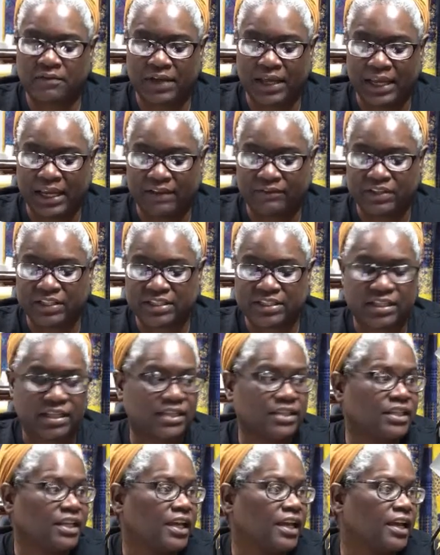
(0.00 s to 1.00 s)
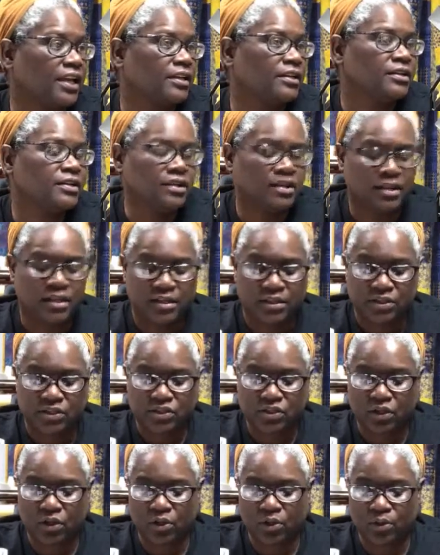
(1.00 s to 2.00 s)
I haven't done yet.
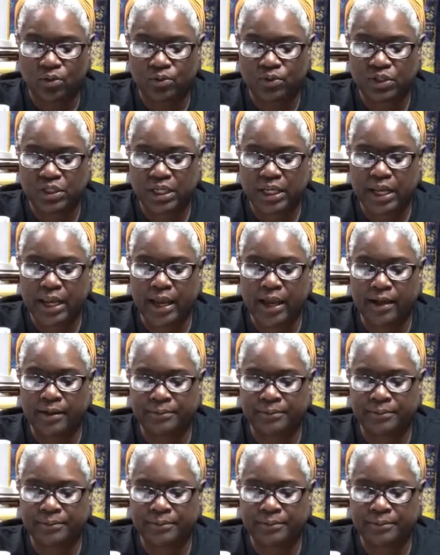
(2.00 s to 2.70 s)
So, yeah.